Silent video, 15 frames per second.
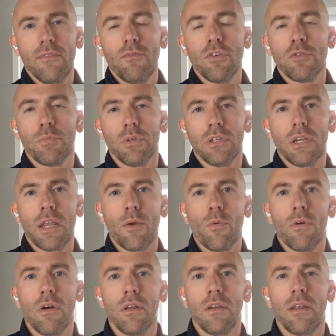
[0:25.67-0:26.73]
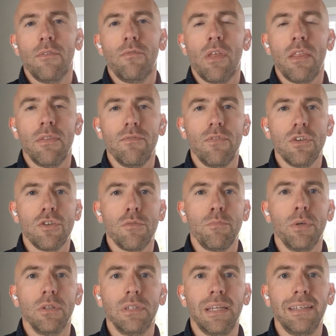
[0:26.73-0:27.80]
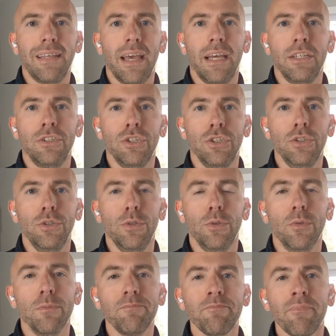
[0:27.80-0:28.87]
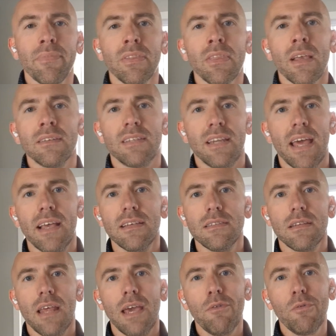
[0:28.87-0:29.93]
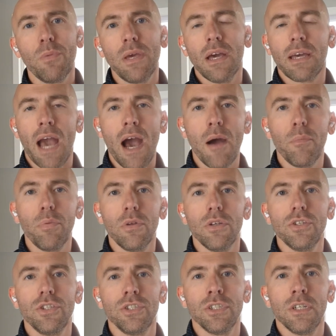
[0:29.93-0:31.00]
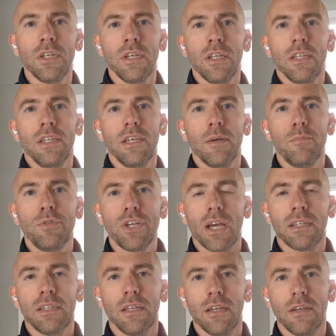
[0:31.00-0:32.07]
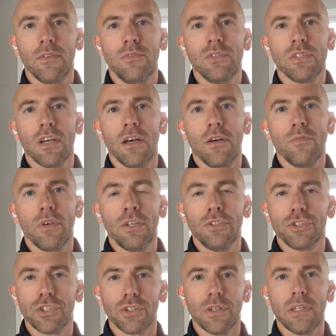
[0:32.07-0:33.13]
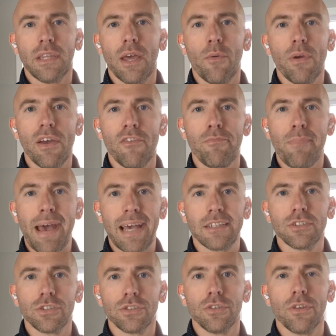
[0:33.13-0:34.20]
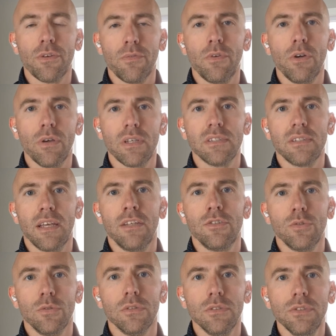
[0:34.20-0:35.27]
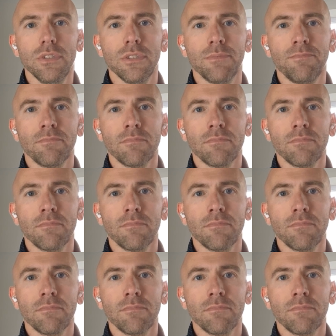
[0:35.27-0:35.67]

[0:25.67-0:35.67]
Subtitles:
Vision Building Day 1, and then Vision Building Day 2. Today is the day when we accomplish the objectives of ensuring that we have mastered the Focus Day tools,